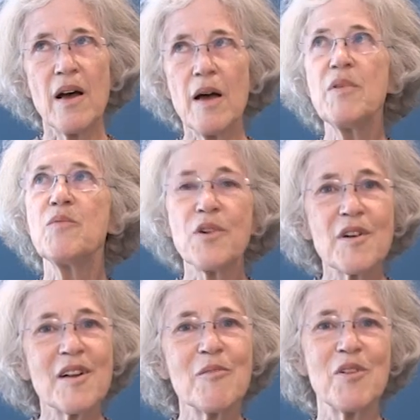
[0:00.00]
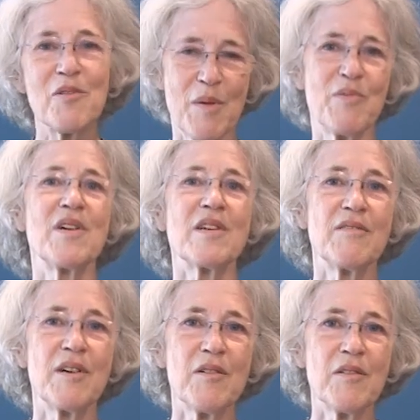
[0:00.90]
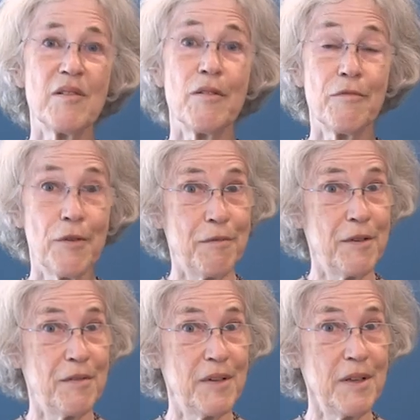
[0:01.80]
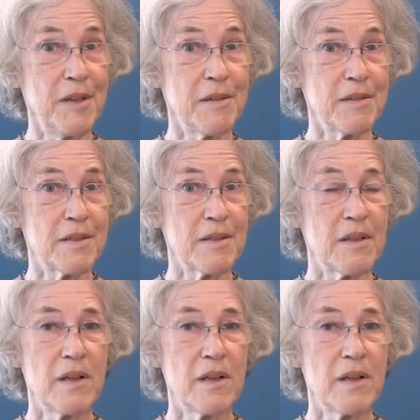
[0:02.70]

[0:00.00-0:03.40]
I've been working with reproductive health for 50 years,